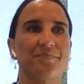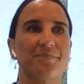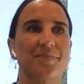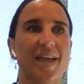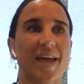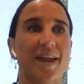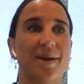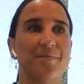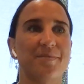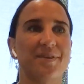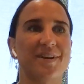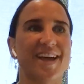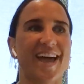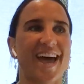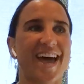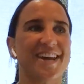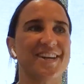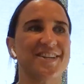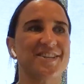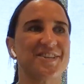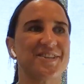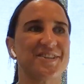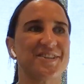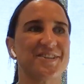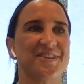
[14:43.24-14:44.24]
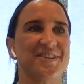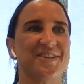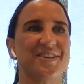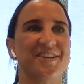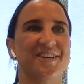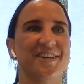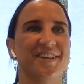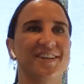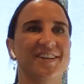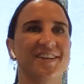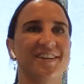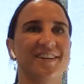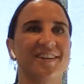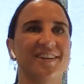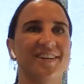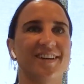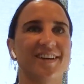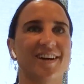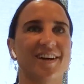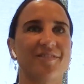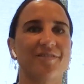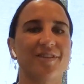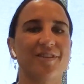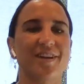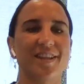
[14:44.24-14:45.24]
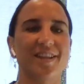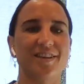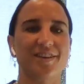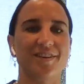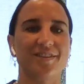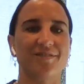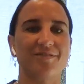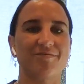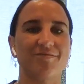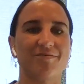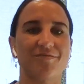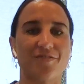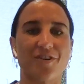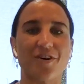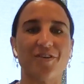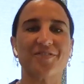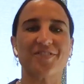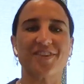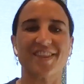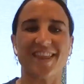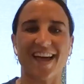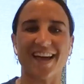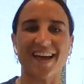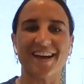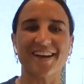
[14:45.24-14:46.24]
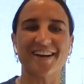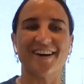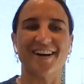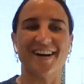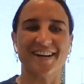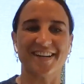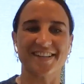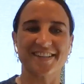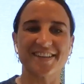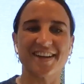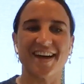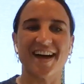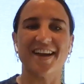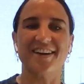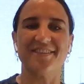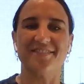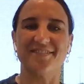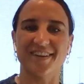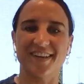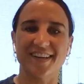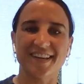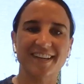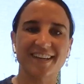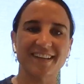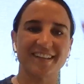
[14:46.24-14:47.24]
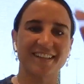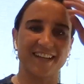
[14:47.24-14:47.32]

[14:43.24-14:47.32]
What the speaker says: and a bit of attitude, and I really frothed that kind of side of it.